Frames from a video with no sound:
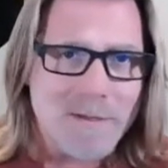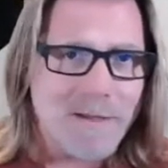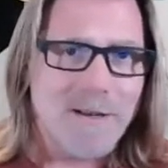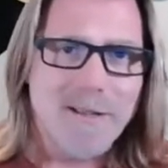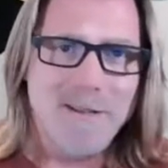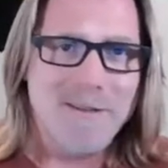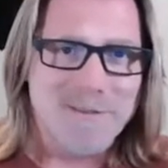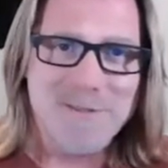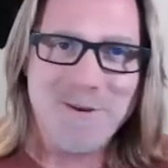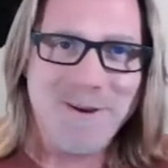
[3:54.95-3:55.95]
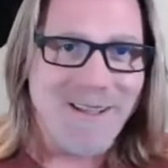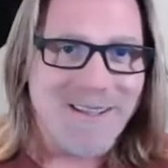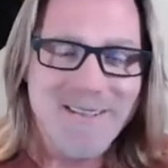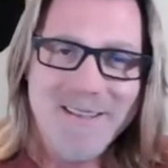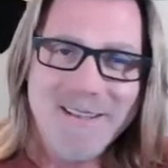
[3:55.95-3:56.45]
I got
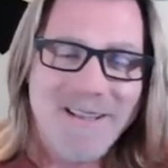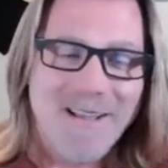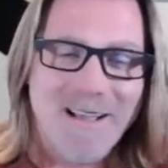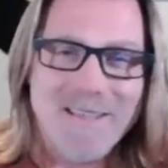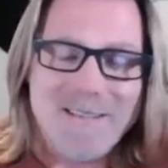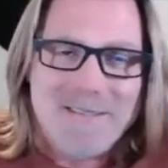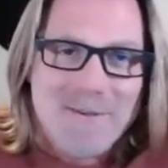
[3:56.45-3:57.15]
sorry, it's